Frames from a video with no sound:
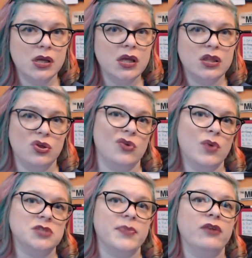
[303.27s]
You can
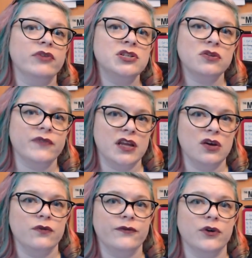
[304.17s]
watch my original
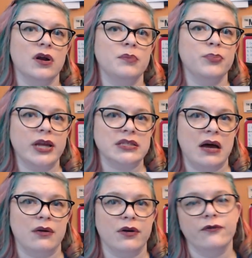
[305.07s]
video for a
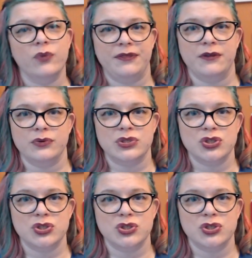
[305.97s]
breakdown of what those